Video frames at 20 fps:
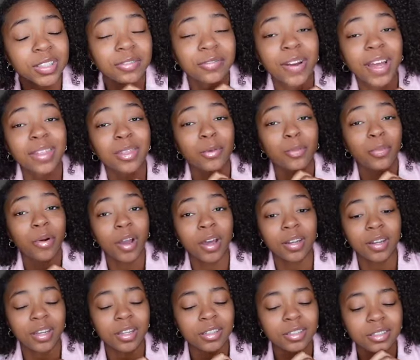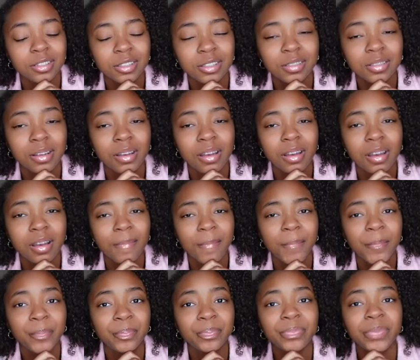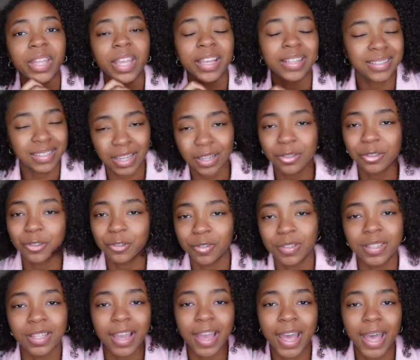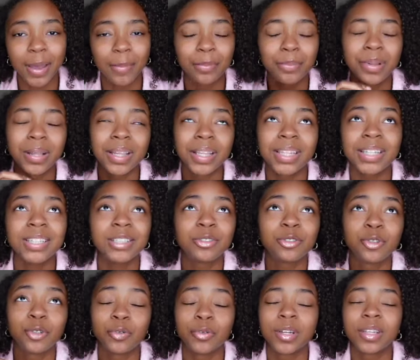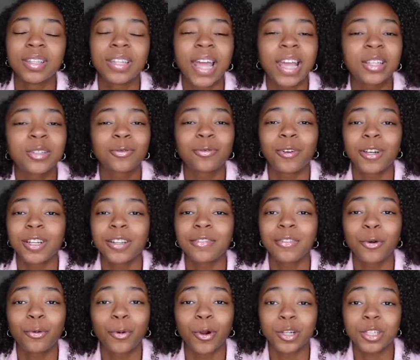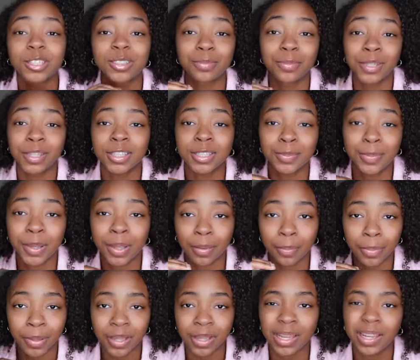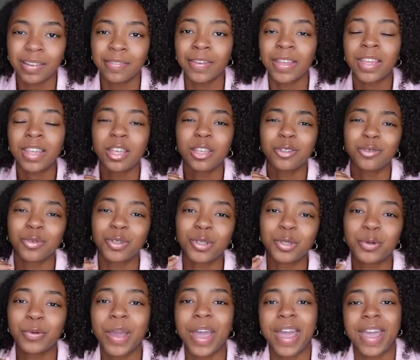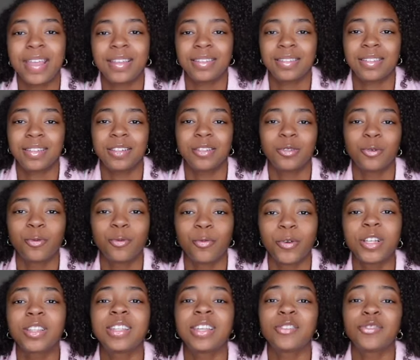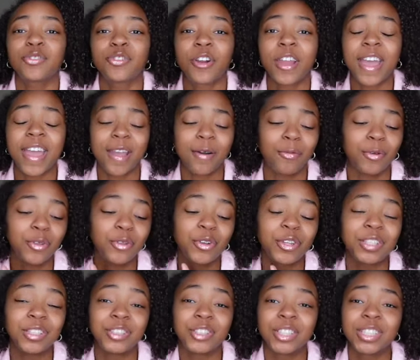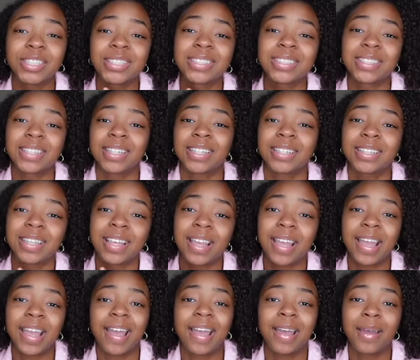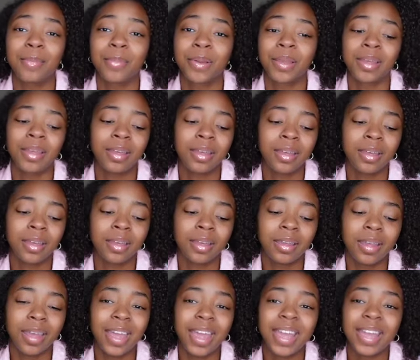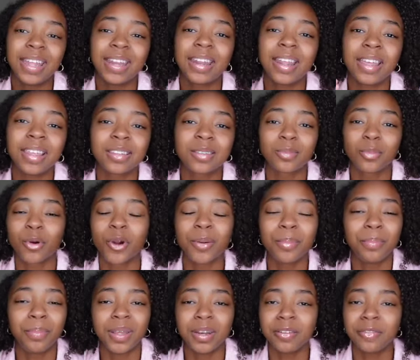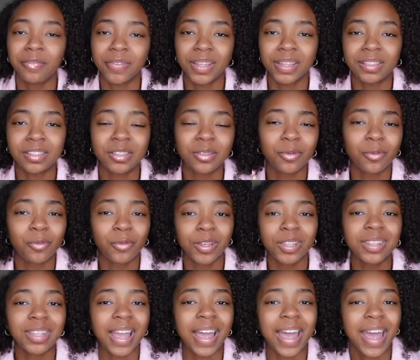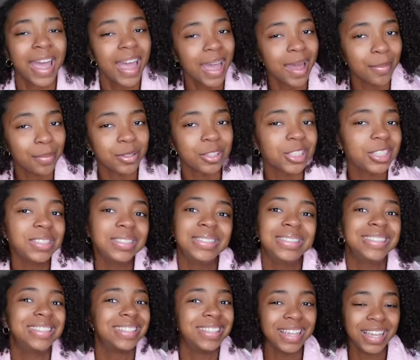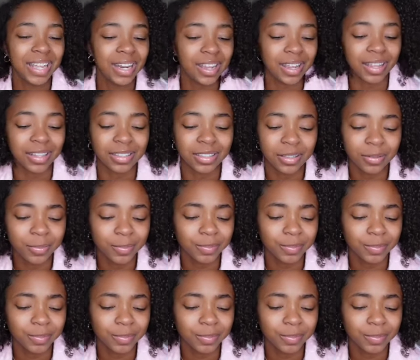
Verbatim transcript: to find the product, it tells you in the app. Please do it. That's one of the workers' biggest pet peeve is when you ask us where things are at when you can just get the app. And it's more benefits with the app. Just get it.